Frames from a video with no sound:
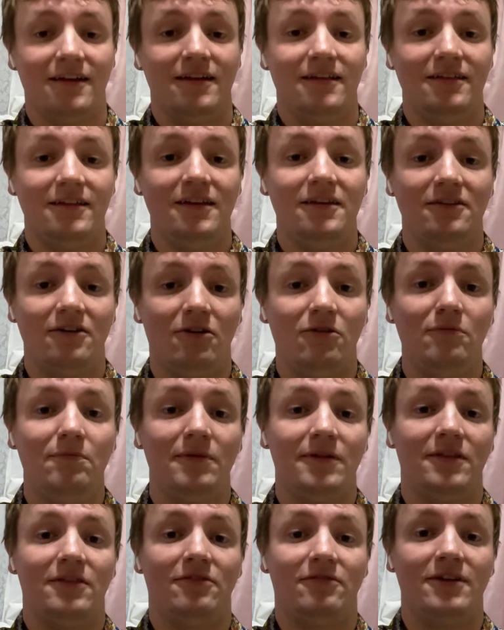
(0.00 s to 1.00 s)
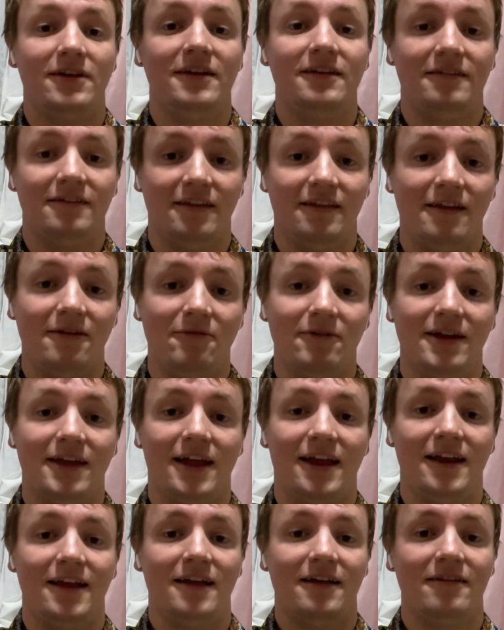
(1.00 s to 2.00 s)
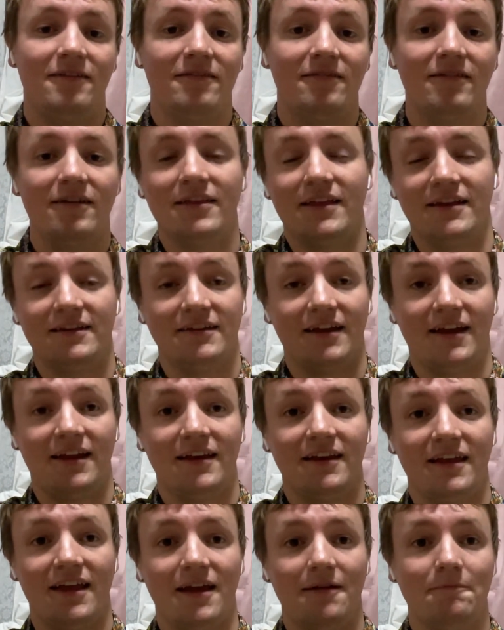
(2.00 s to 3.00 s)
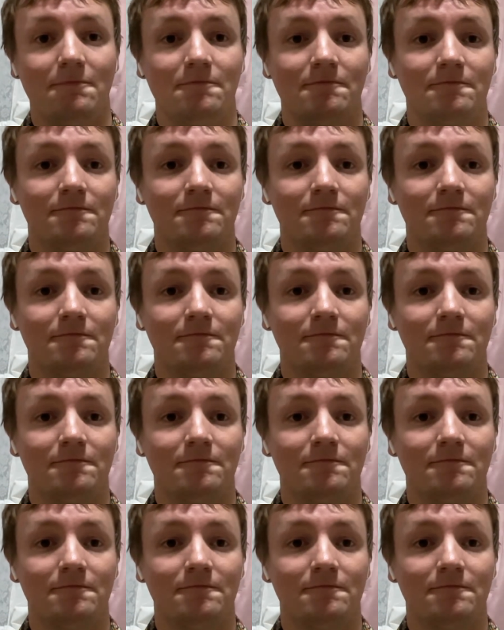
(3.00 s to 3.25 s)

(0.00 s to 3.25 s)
these open threes that they were getting in that second game